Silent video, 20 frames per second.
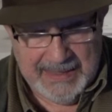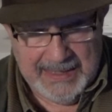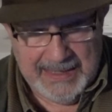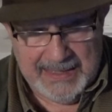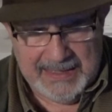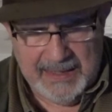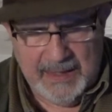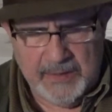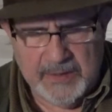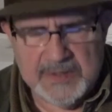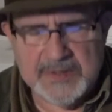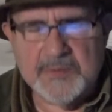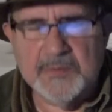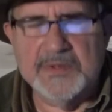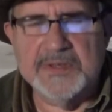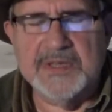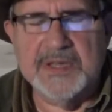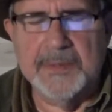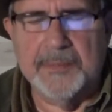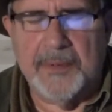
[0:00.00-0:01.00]
And notice
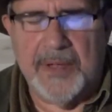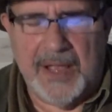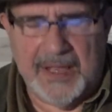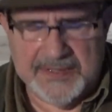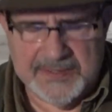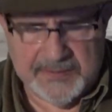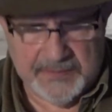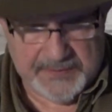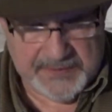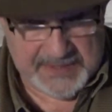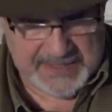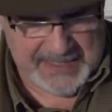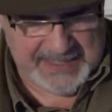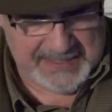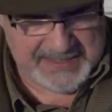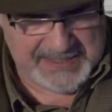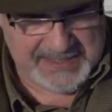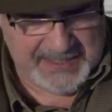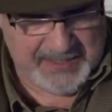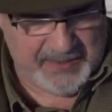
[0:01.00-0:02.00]
what the apostle
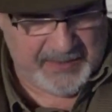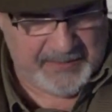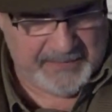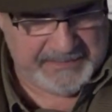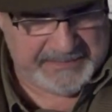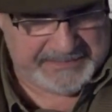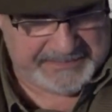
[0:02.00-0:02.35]
says here.